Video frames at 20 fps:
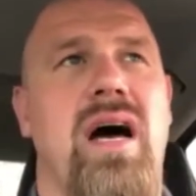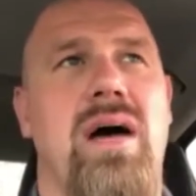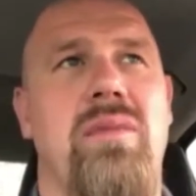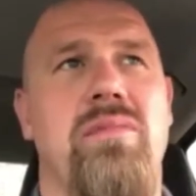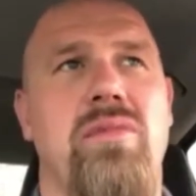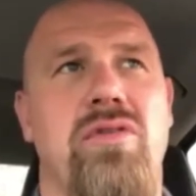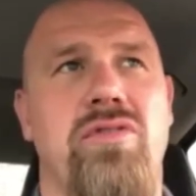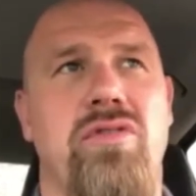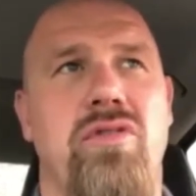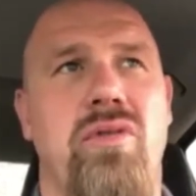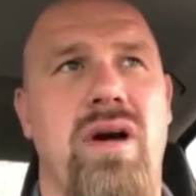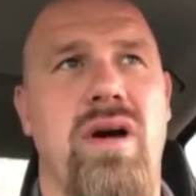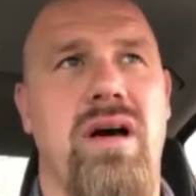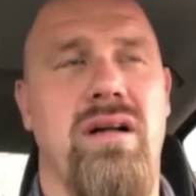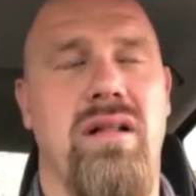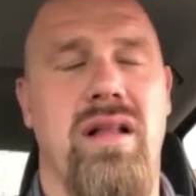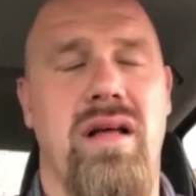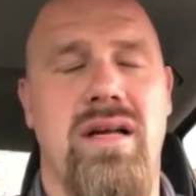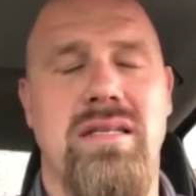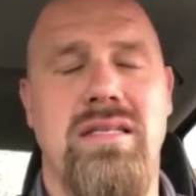I moved around
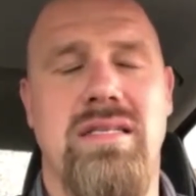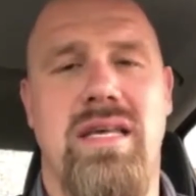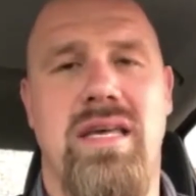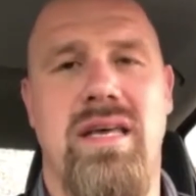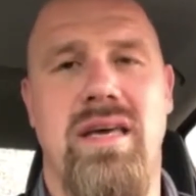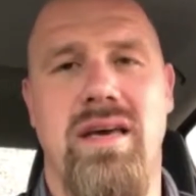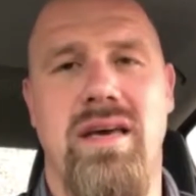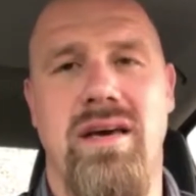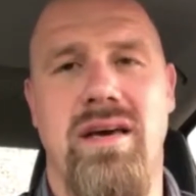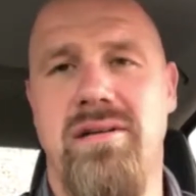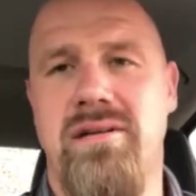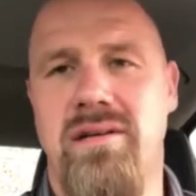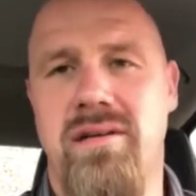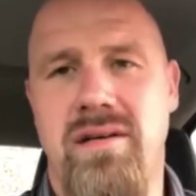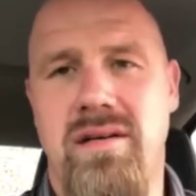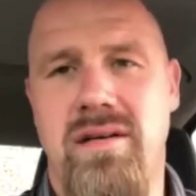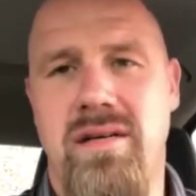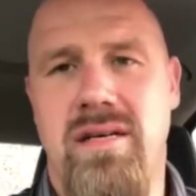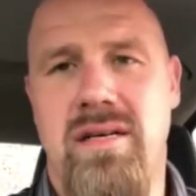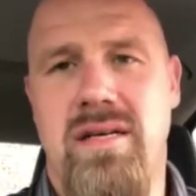a lot as a kid.
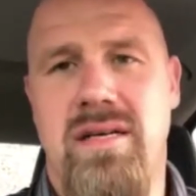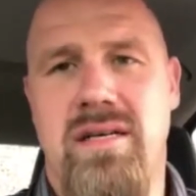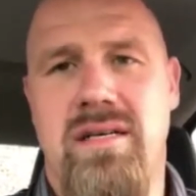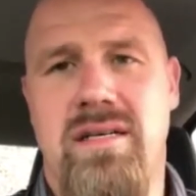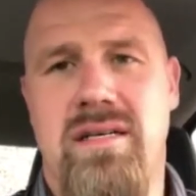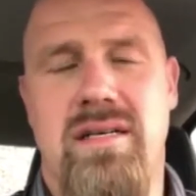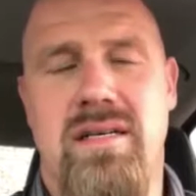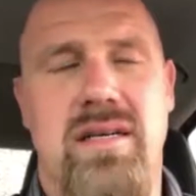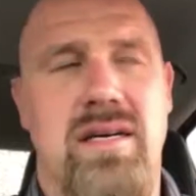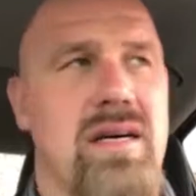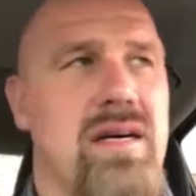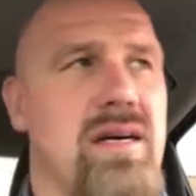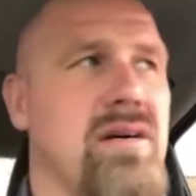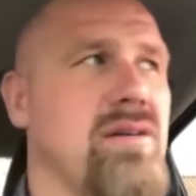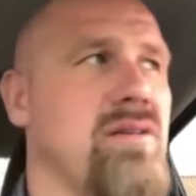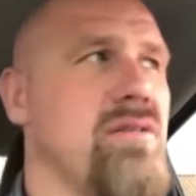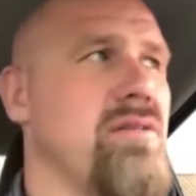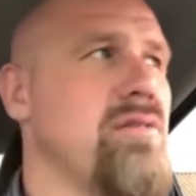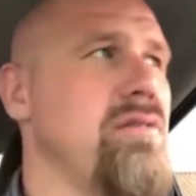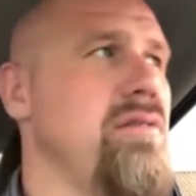
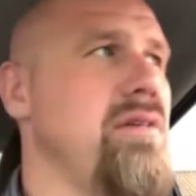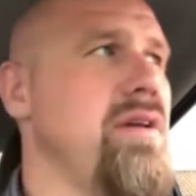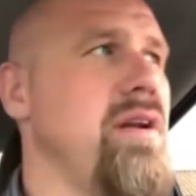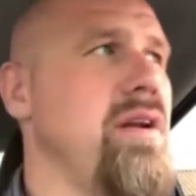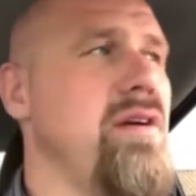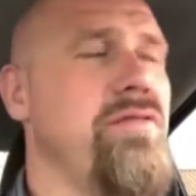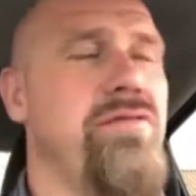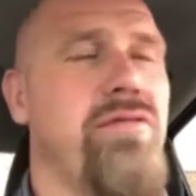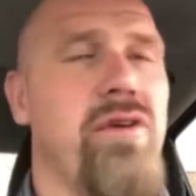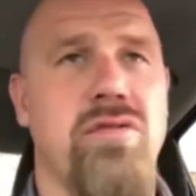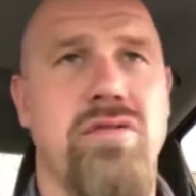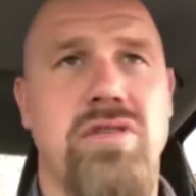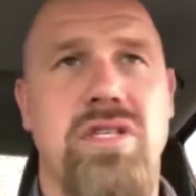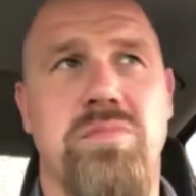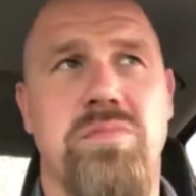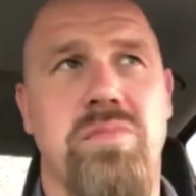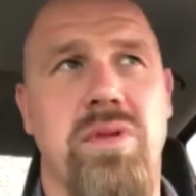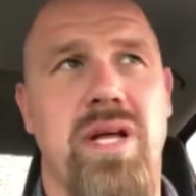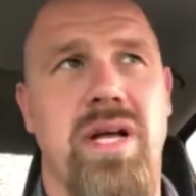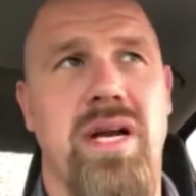Uh, you know, folks
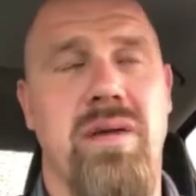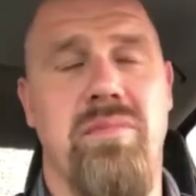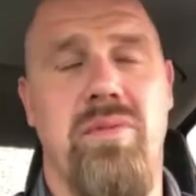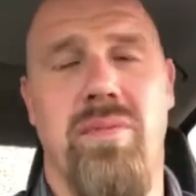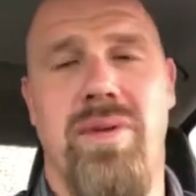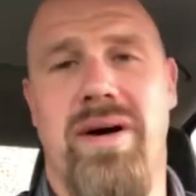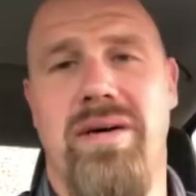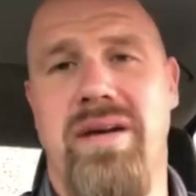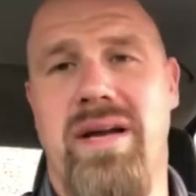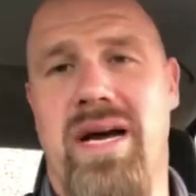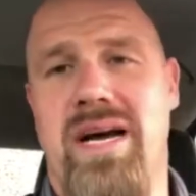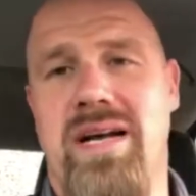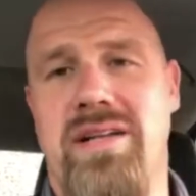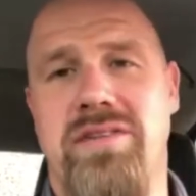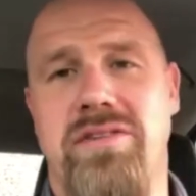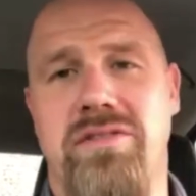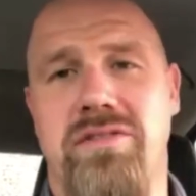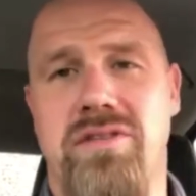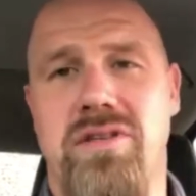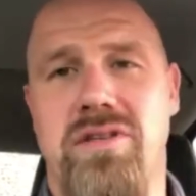split up about nine
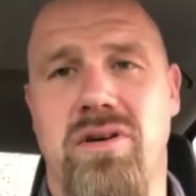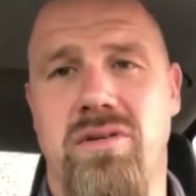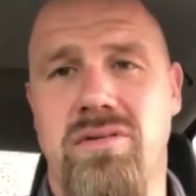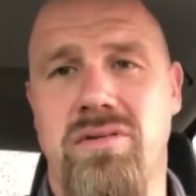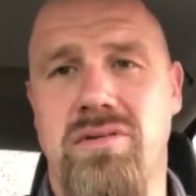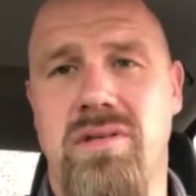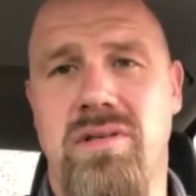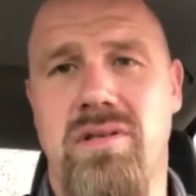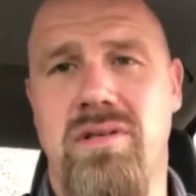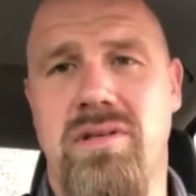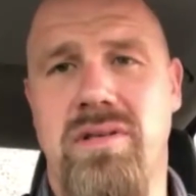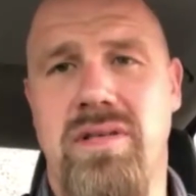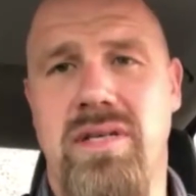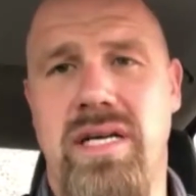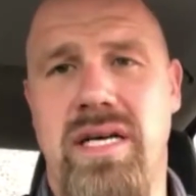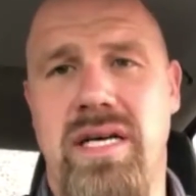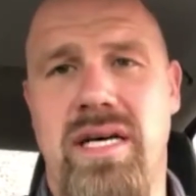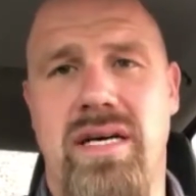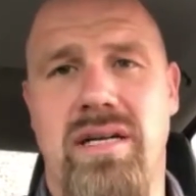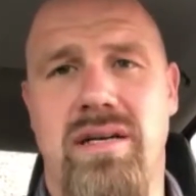years old.
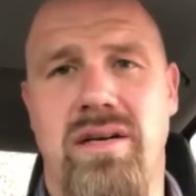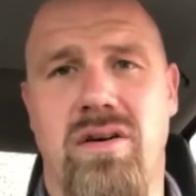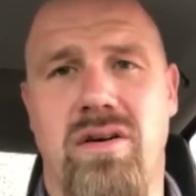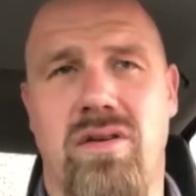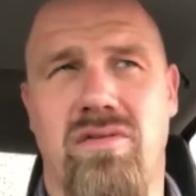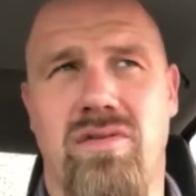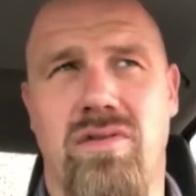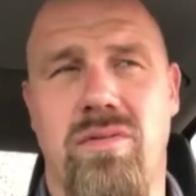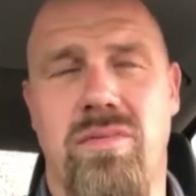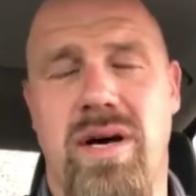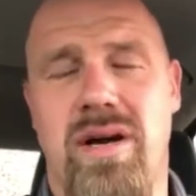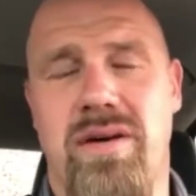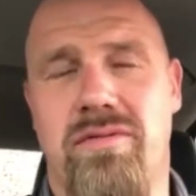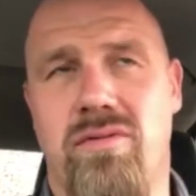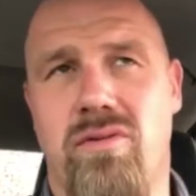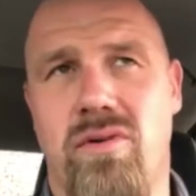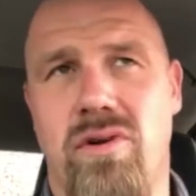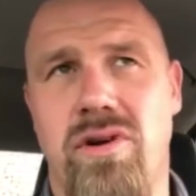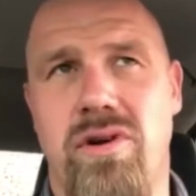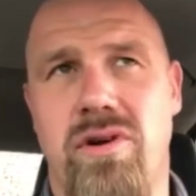And over about a
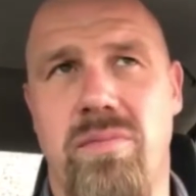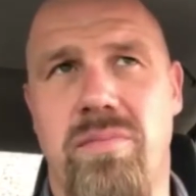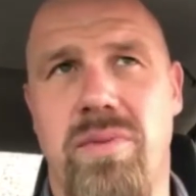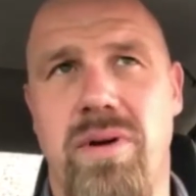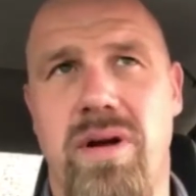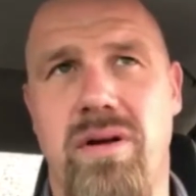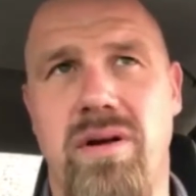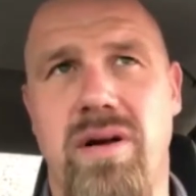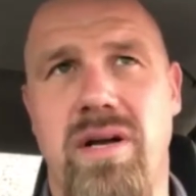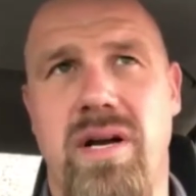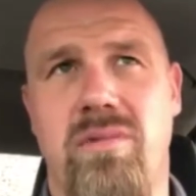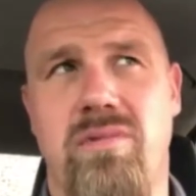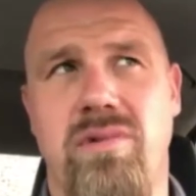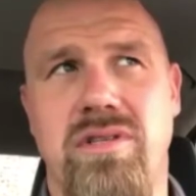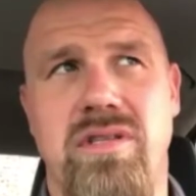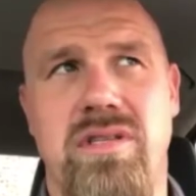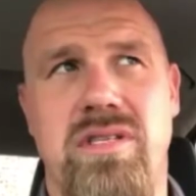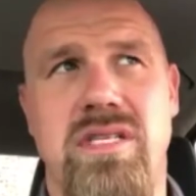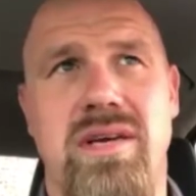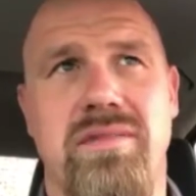four year period, I
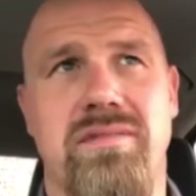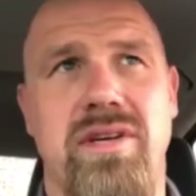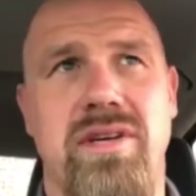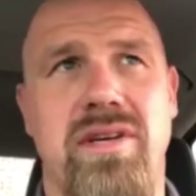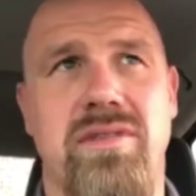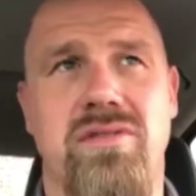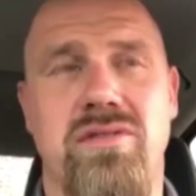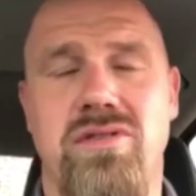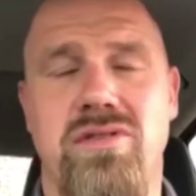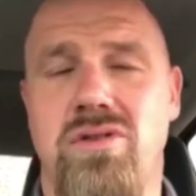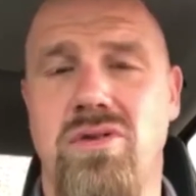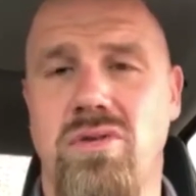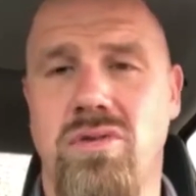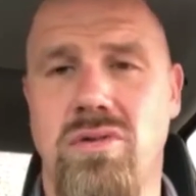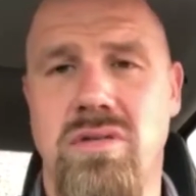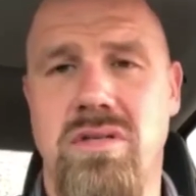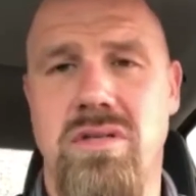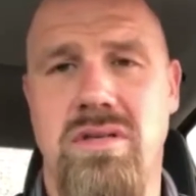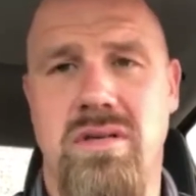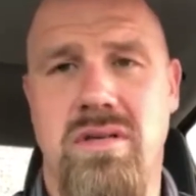went to seven different
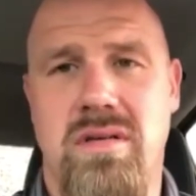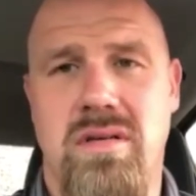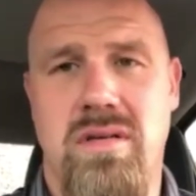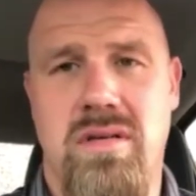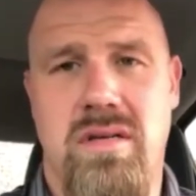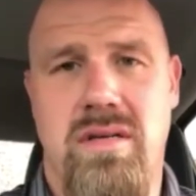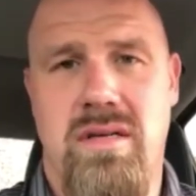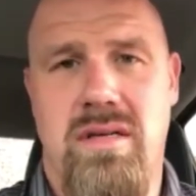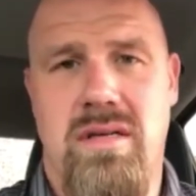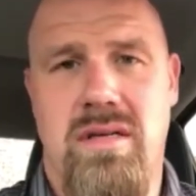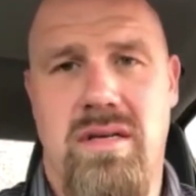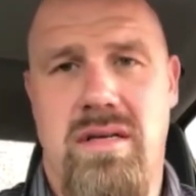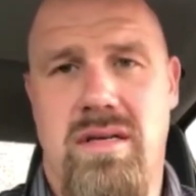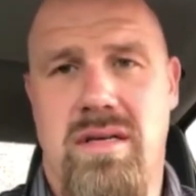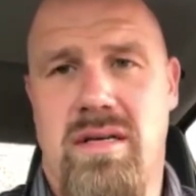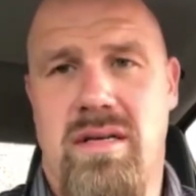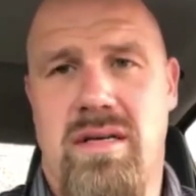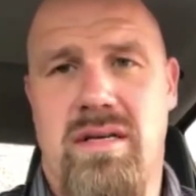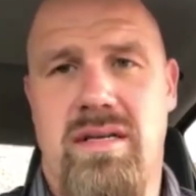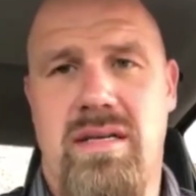schools.
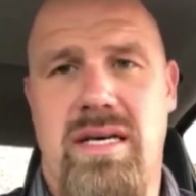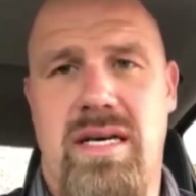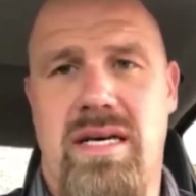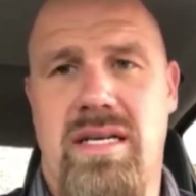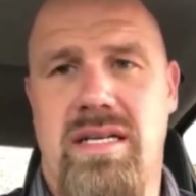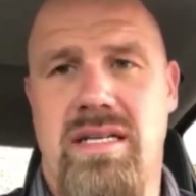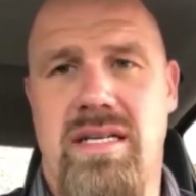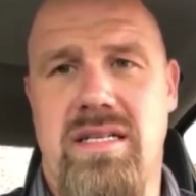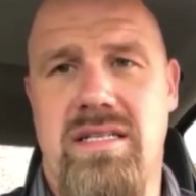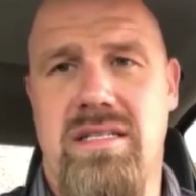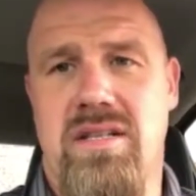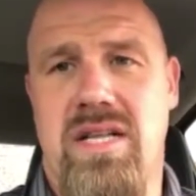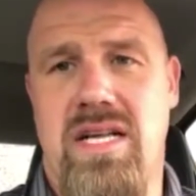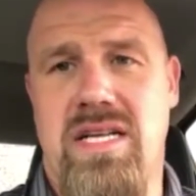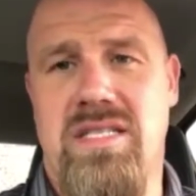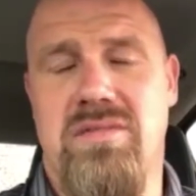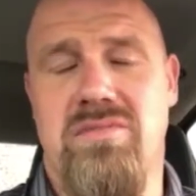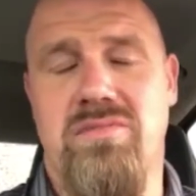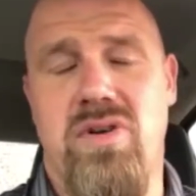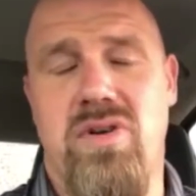And so
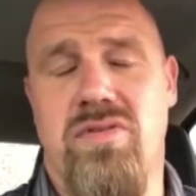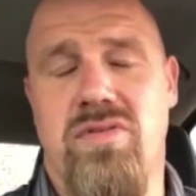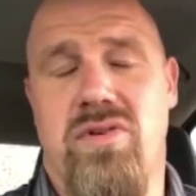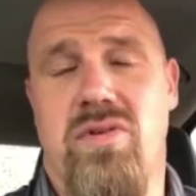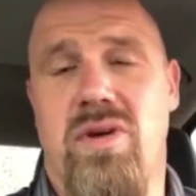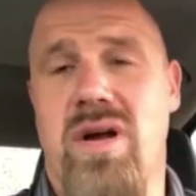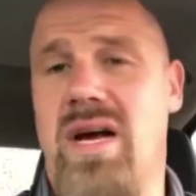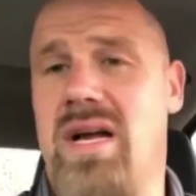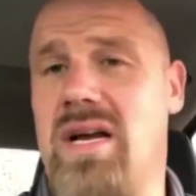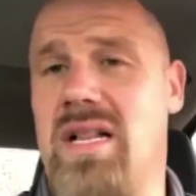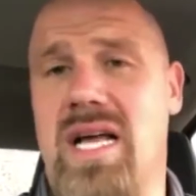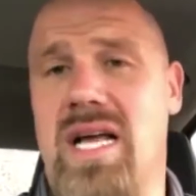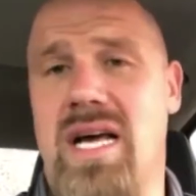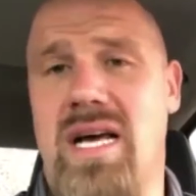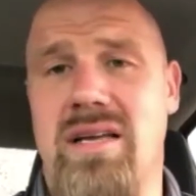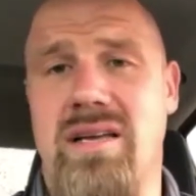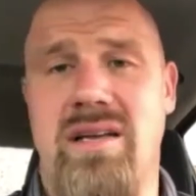that's moving around a lot.